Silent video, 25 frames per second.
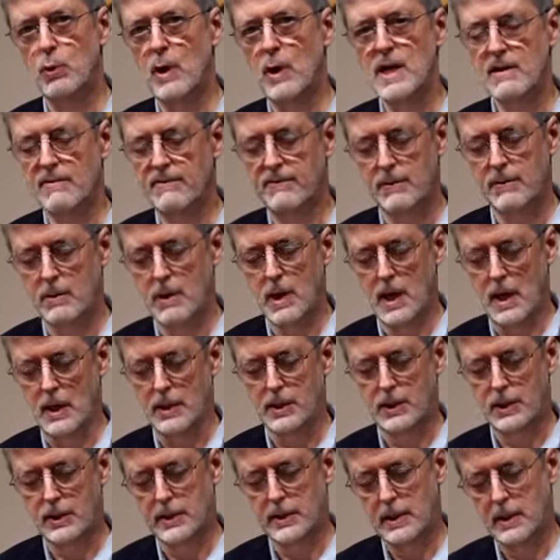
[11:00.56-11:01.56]
great for
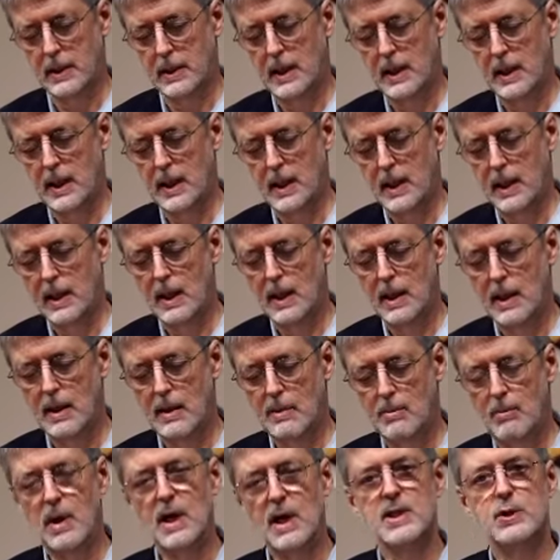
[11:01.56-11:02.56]
us?
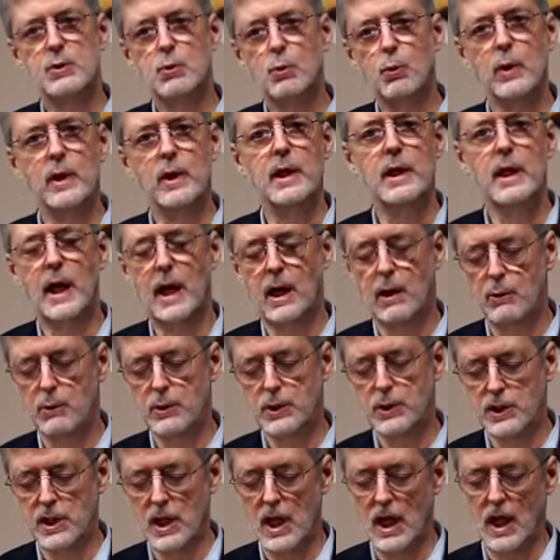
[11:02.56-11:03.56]
Must we
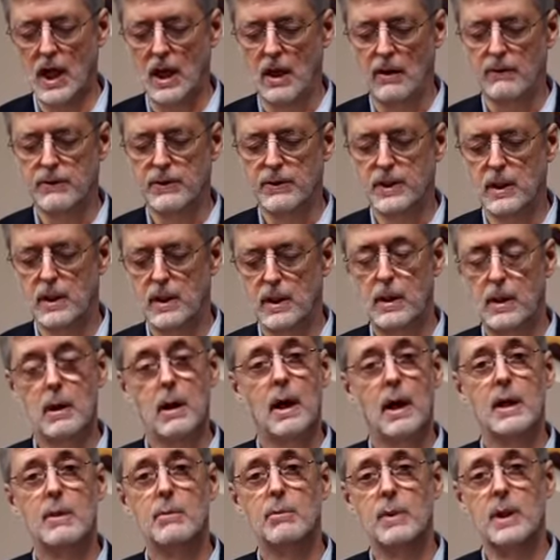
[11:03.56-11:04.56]
ourselves
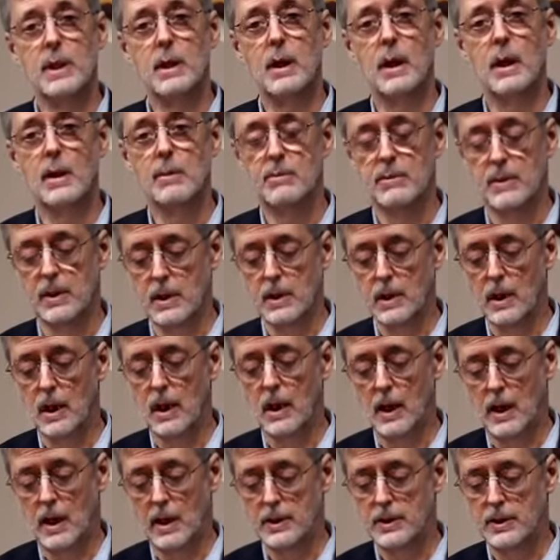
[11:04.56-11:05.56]
not become
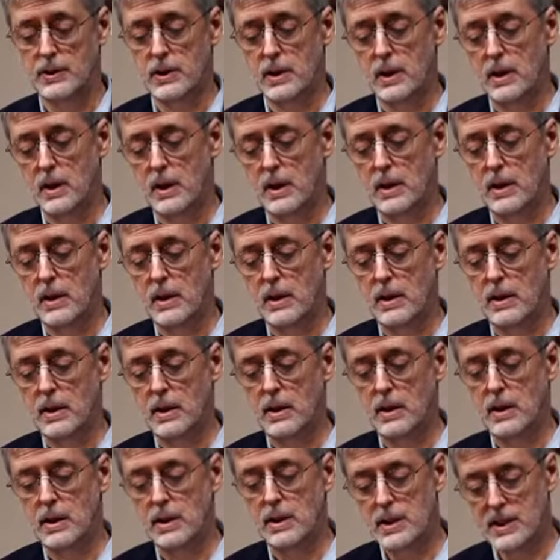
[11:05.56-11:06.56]
gods
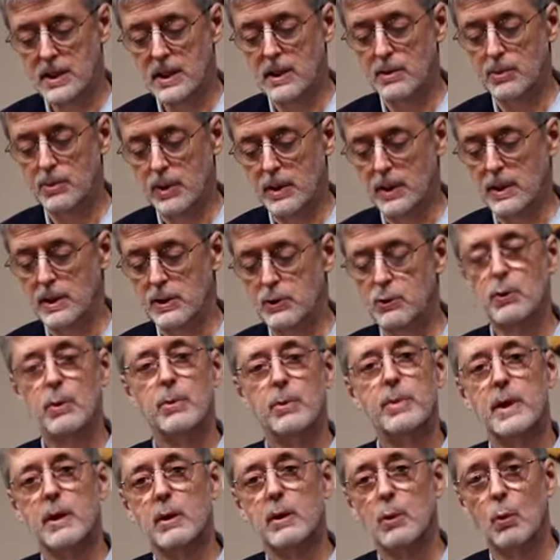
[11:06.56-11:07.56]
simply to
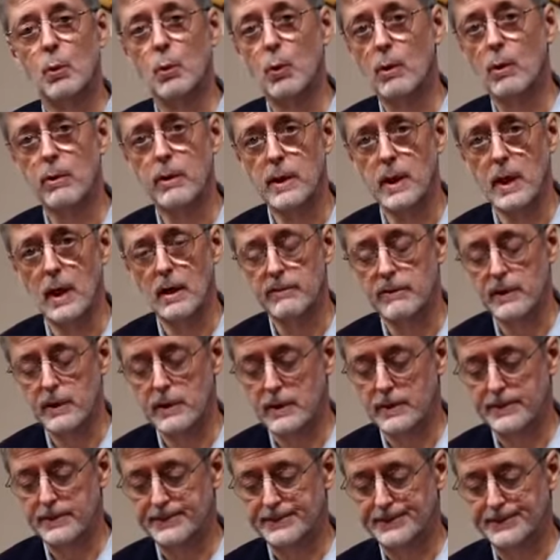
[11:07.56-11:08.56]
appear worthy of
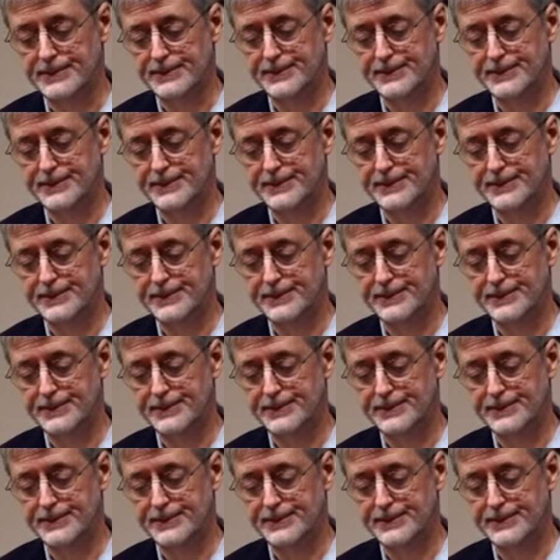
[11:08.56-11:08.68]
it?